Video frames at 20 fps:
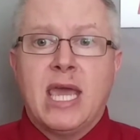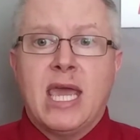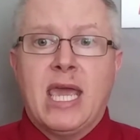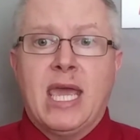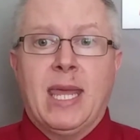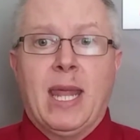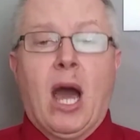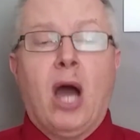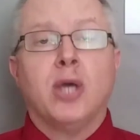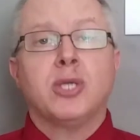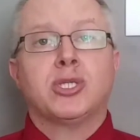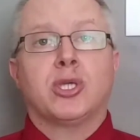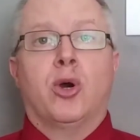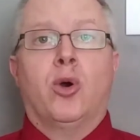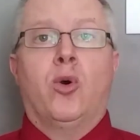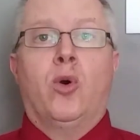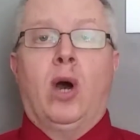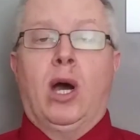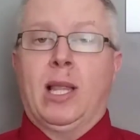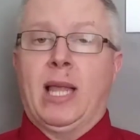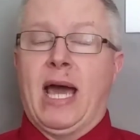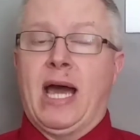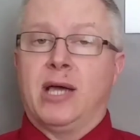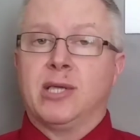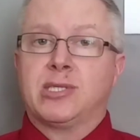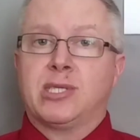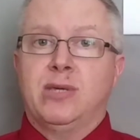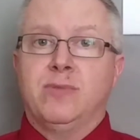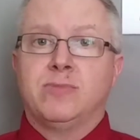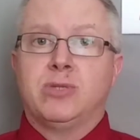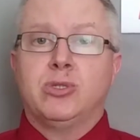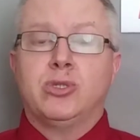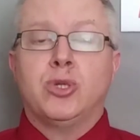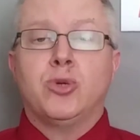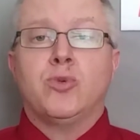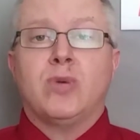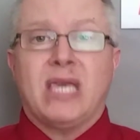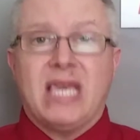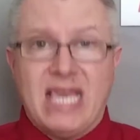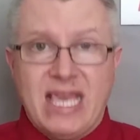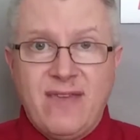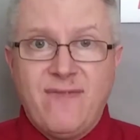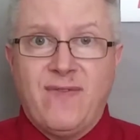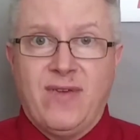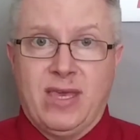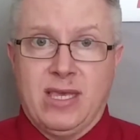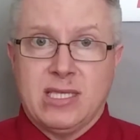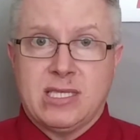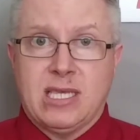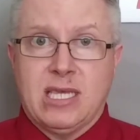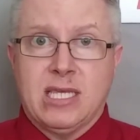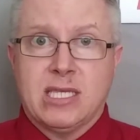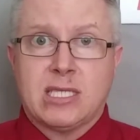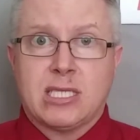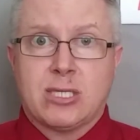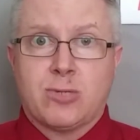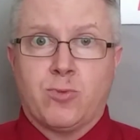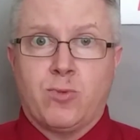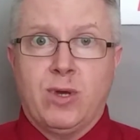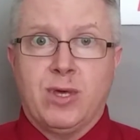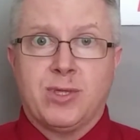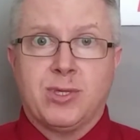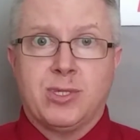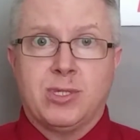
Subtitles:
It also allows them to do e-visits with